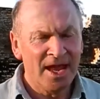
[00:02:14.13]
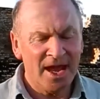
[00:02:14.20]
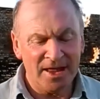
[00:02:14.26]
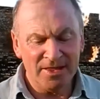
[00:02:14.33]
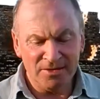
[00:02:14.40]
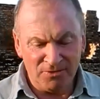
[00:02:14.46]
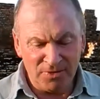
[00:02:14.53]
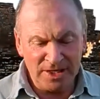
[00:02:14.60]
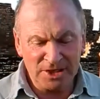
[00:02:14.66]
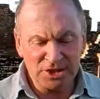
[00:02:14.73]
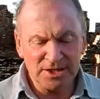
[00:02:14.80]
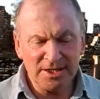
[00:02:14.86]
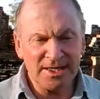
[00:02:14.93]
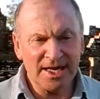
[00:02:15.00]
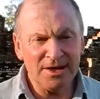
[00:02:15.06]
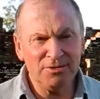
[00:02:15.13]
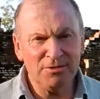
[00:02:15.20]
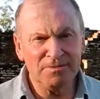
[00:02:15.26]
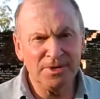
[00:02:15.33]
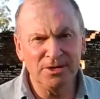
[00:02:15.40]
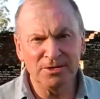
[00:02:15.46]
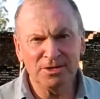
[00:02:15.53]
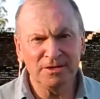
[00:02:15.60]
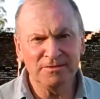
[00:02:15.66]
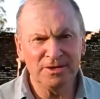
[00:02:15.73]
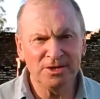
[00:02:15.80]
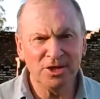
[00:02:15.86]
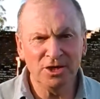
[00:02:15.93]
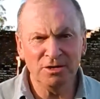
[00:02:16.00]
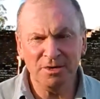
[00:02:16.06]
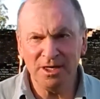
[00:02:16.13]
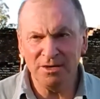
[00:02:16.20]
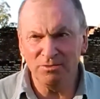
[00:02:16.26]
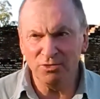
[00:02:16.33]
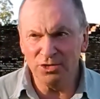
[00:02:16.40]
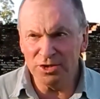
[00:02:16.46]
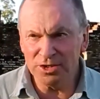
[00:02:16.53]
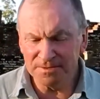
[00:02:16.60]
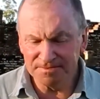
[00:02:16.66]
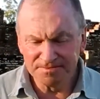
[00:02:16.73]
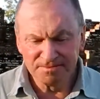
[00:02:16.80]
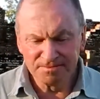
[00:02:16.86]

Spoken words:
And originally they were built of adobe and wood,